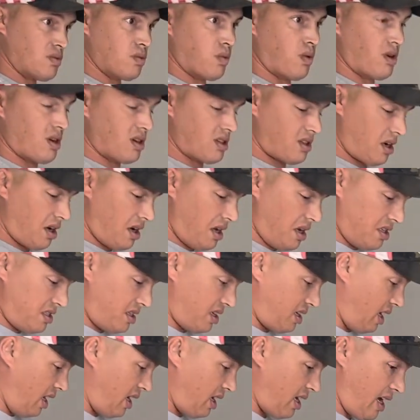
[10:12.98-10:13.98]
watertight as you
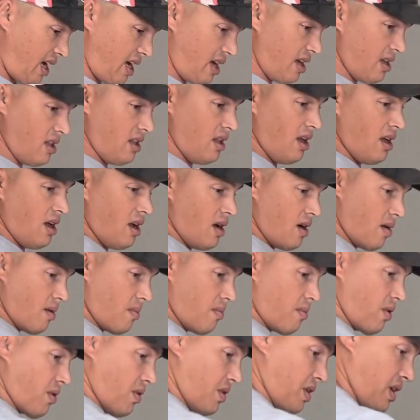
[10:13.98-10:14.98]
can get. We're going